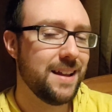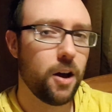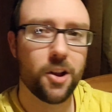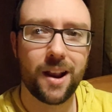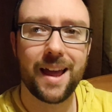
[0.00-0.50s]

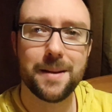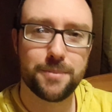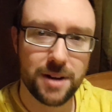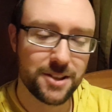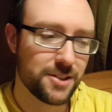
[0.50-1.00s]
online
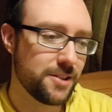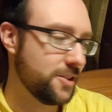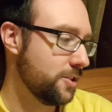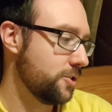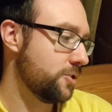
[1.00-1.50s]

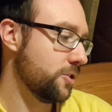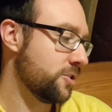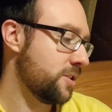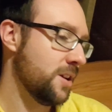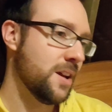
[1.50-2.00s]
presence and
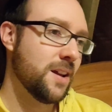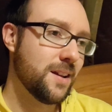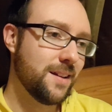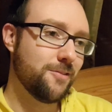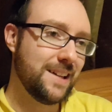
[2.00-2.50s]
just
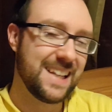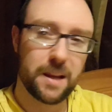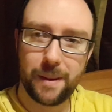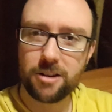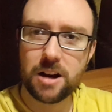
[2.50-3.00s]
really
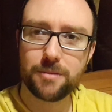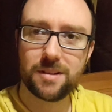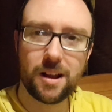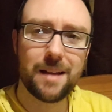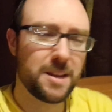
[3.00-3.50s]
get my
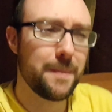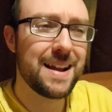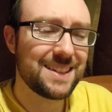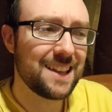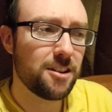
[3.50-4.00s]

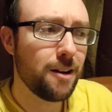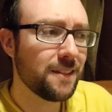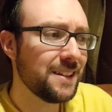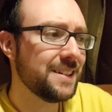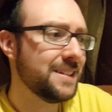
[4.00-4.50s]
act together
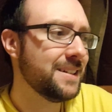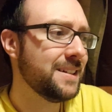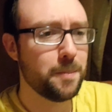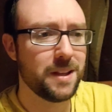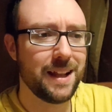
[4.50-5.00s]
around that.
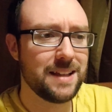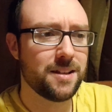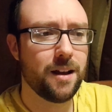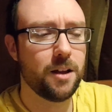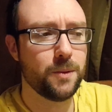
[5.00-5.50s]
But that is
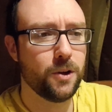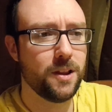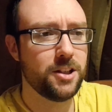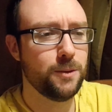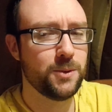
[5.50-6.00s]
hard when all
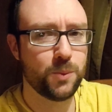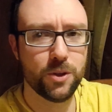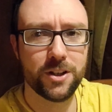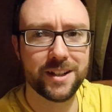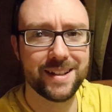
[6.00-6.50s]
I do is
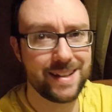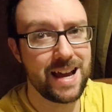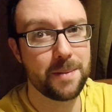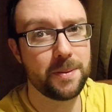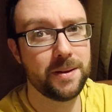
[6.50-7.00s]
work and
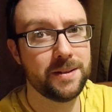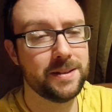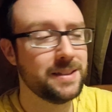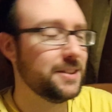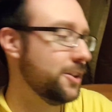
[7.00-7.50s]
nap.
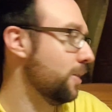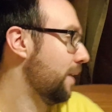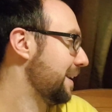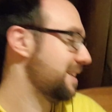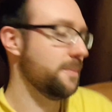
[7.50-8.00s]
So
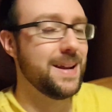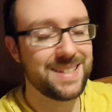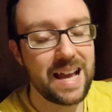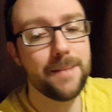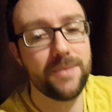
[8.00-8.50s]
I need to make
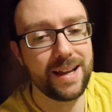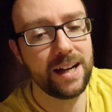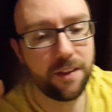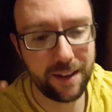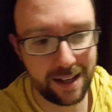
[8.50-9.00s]
time for that
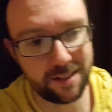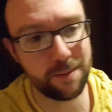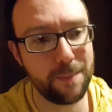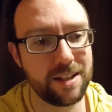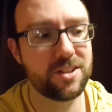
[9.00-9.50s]
kind of thing. I need to
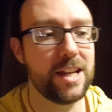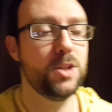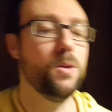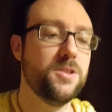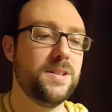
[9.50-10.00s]
make
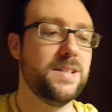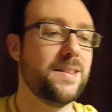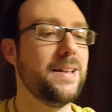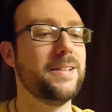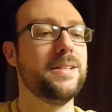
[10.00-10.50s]
schedules and things
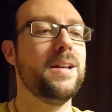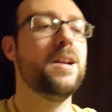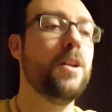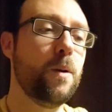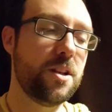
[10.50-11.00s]
like that,
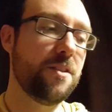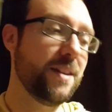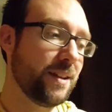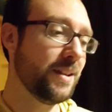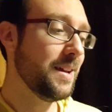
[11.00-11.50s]
which I
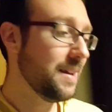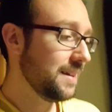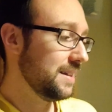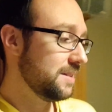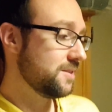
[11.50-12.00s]
think
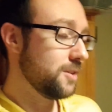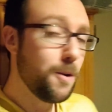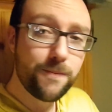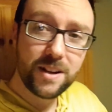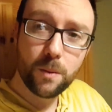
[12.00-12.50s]
is
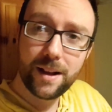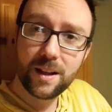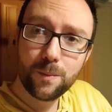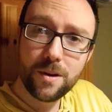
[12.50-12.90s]
hopefully what I can